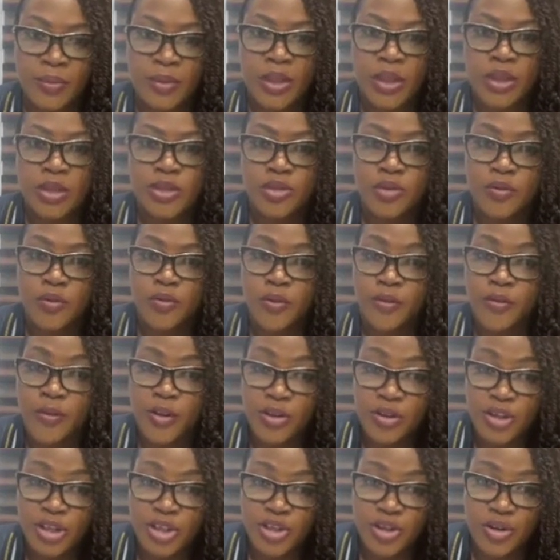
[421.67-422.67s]
So for
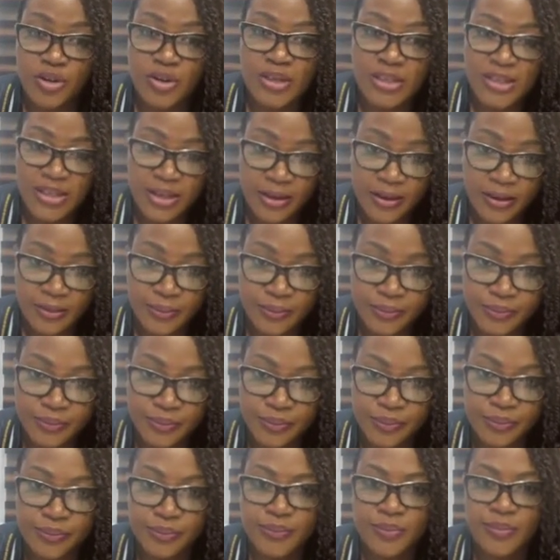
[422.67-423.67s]
foundation year,
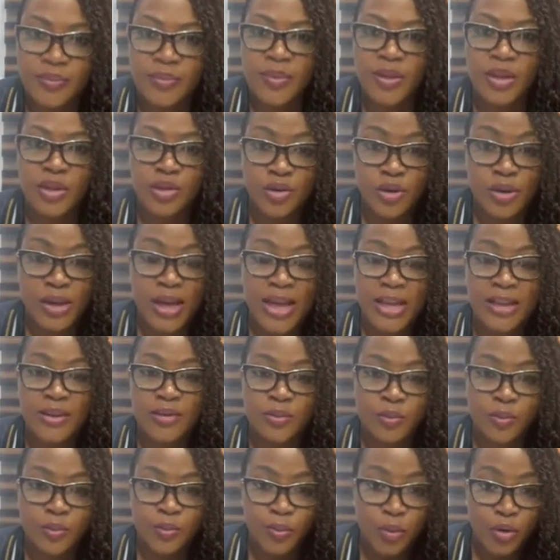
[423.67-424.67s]
you
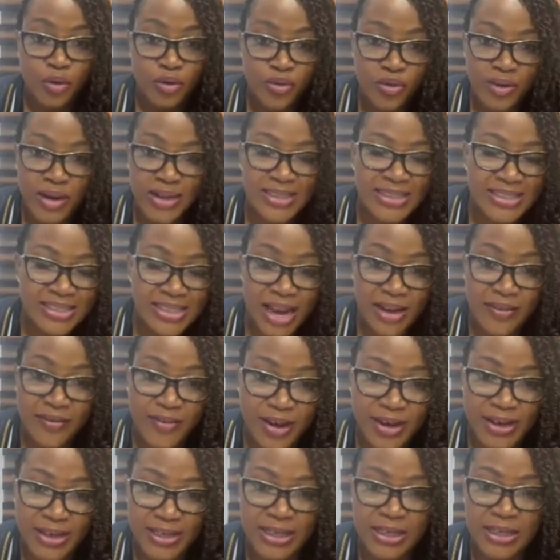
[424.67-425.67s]
can progress
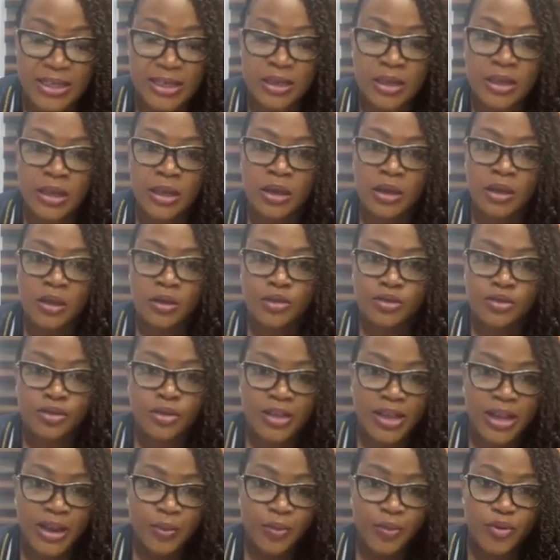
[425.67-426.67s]
directly. That
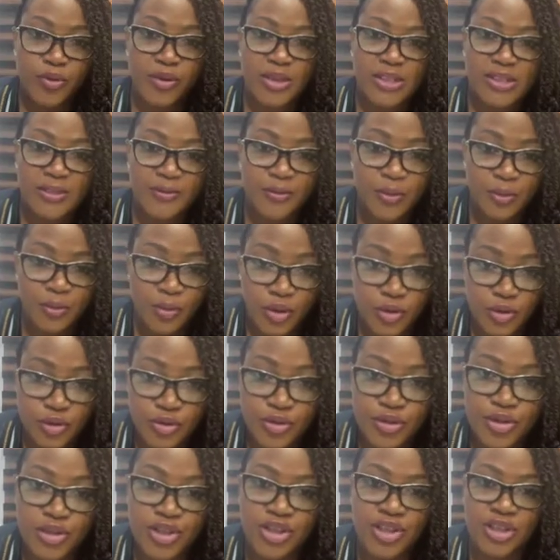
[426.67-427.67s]
you're progressing from your
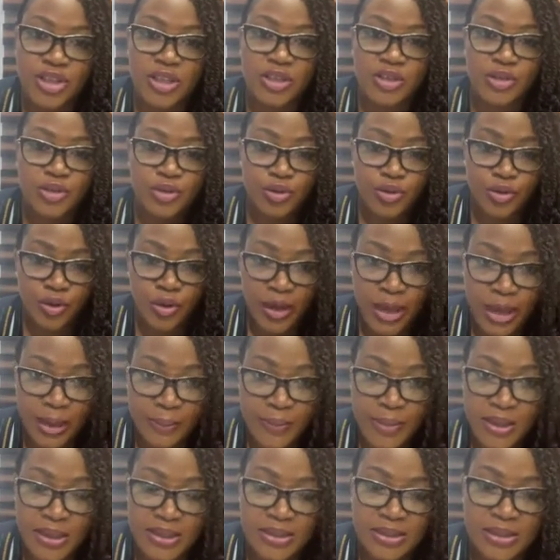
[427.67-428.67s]
UG to your
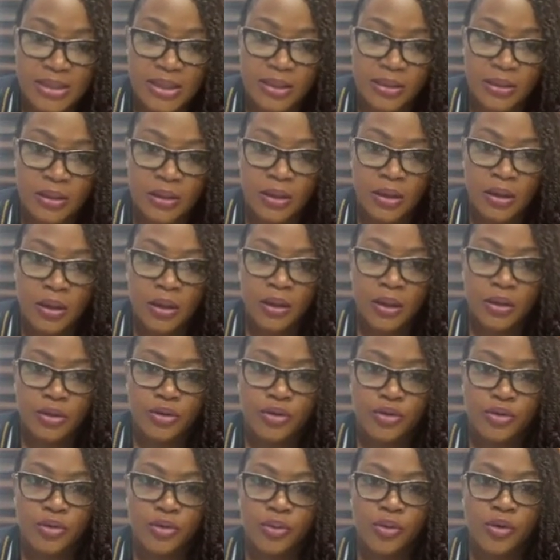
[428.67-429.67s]
MSc,
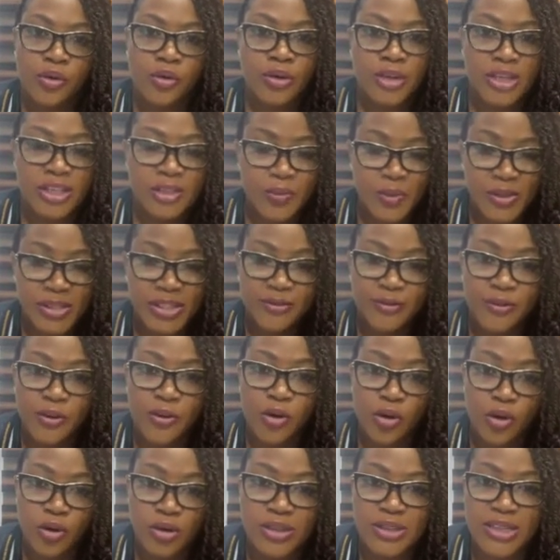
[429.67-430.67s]
on a specific
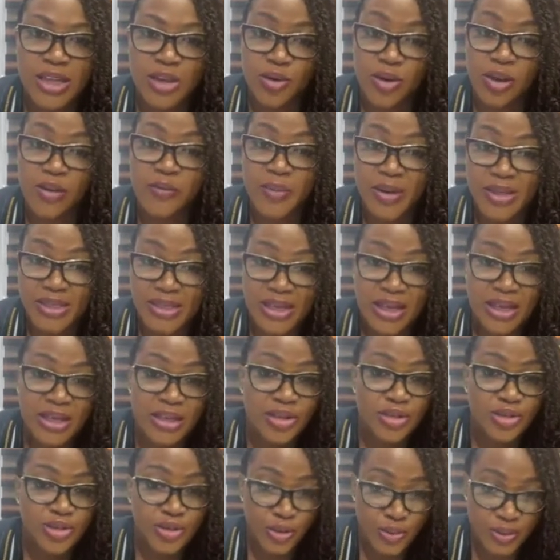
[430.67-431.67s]
course that you have particularly
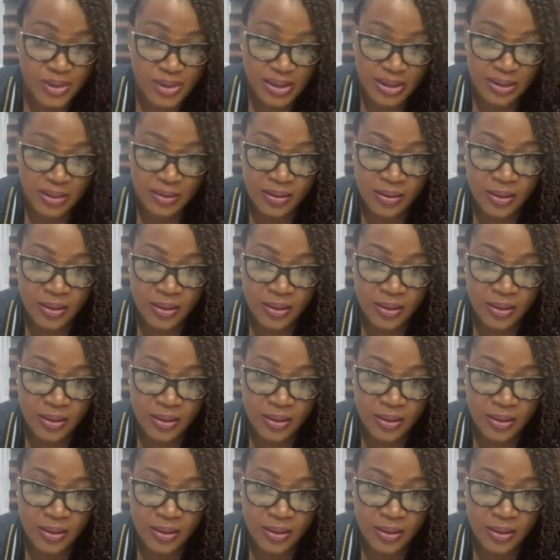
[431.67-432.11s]
chosen.